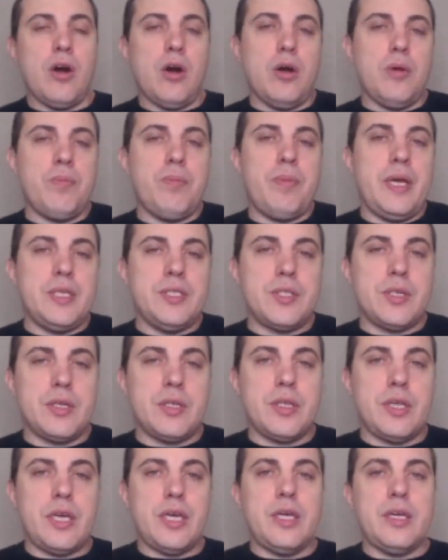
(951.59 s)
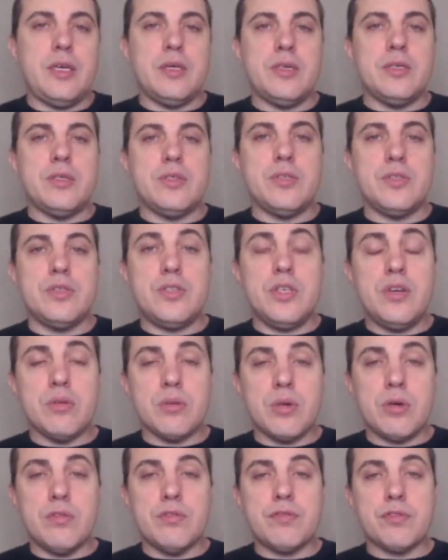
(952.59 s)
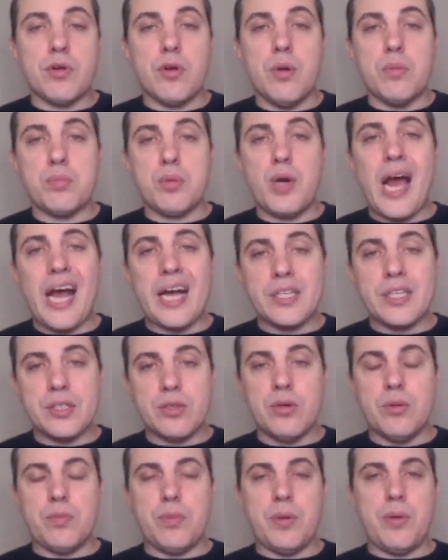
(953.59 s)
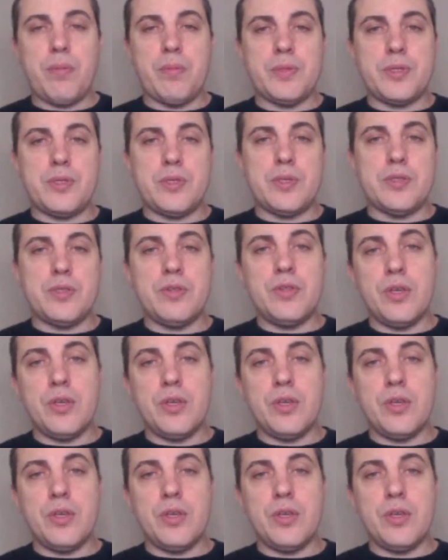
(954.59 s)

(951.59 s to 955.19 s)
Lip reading: are basically 0 for all practical purposes.